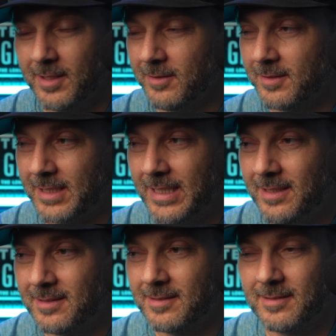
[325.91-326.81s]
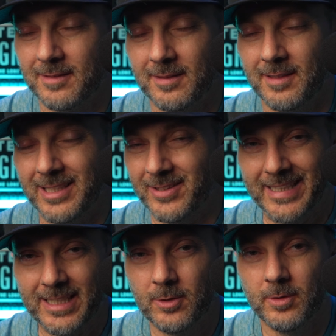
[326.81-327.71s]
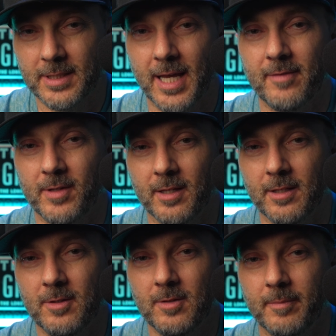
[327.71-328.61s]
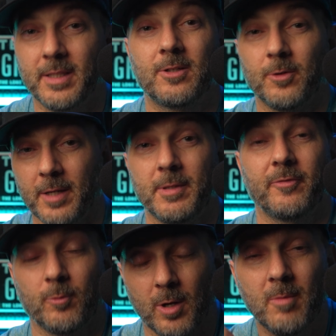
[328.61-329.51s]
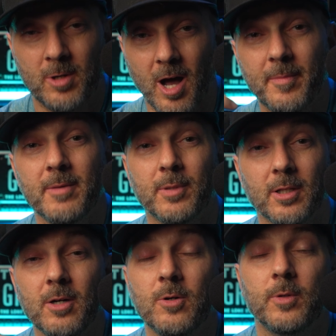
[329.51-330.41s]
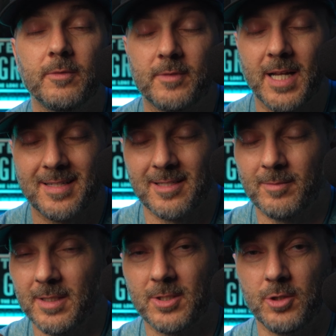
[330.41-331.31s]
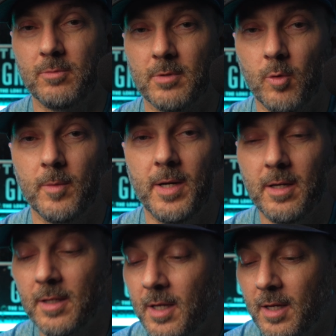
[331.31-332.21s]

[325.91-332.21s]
I don't think it's illegal to have yellow. I mean, correct me if I'm wrong. Comment below if that's something that you know about.